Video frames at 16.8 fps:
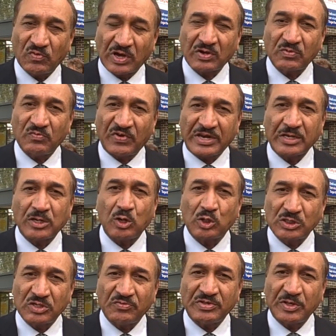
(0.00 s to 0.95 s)
work very
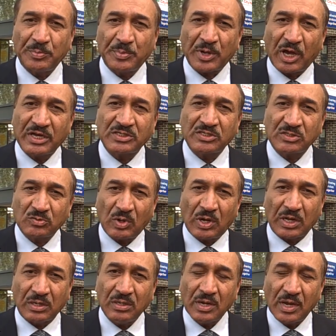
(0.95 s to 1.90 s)
closely with employers as
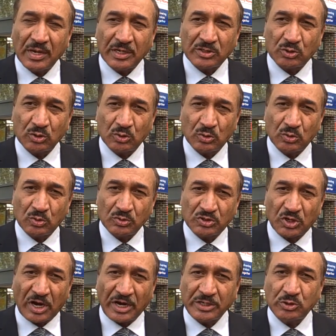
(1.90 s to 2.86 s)
well to
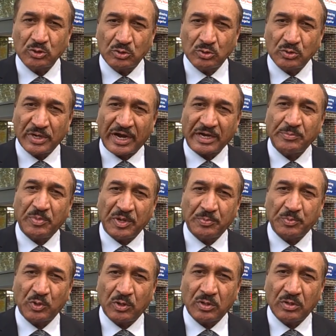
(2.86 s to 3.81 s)
try to get
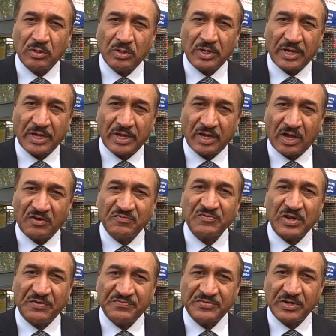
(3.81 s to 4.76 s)
people of
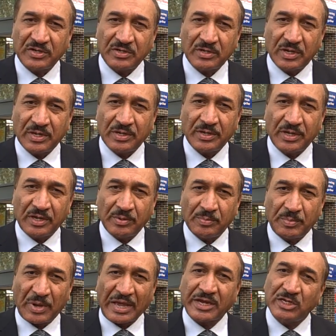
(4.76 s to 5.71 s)
Clifton
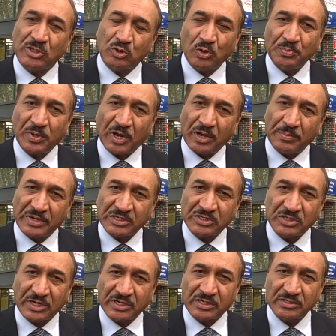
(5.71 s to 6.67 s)
back into
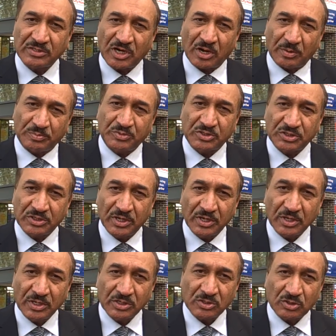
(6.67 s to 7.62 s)
employment and jobs.
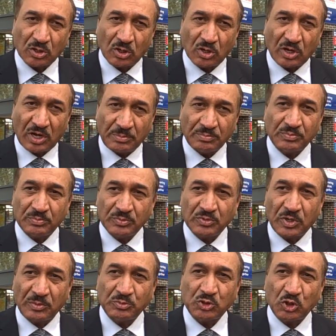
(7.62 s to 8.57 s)
So
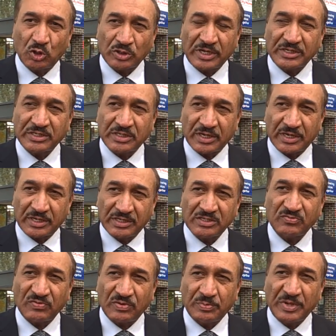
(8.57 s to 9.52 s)
I'm sure that
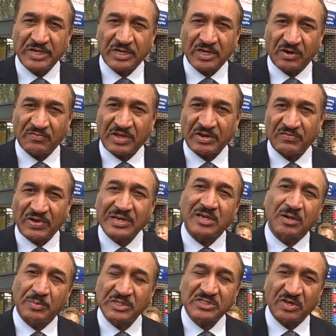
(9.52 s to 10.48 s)
this will be a very
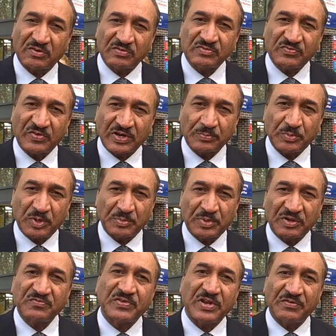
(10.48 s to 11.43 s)
welcoming service for the
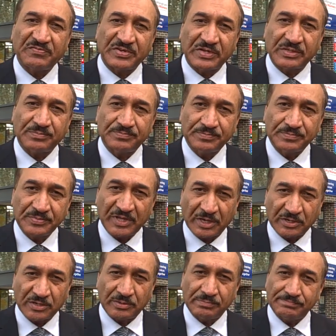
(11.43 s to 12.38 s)
people of Clifton.
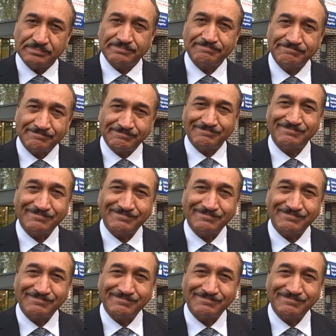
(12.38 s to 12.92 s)
Thank you.